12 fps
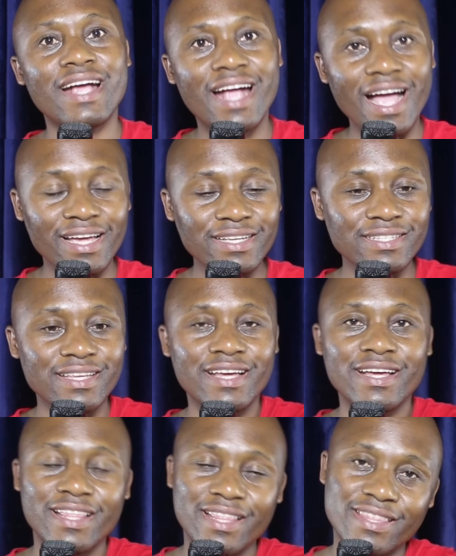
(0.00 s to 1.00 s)
guys,
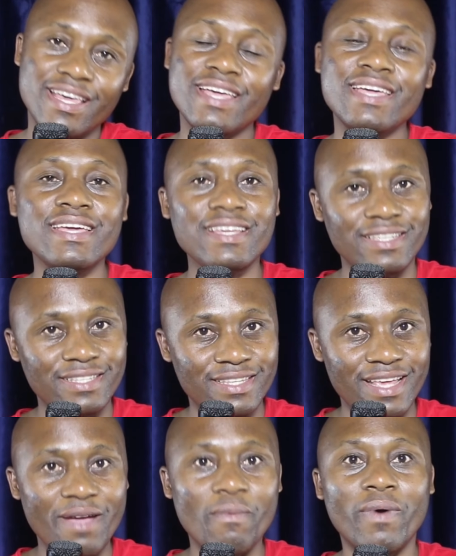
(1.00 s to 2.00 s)
there is a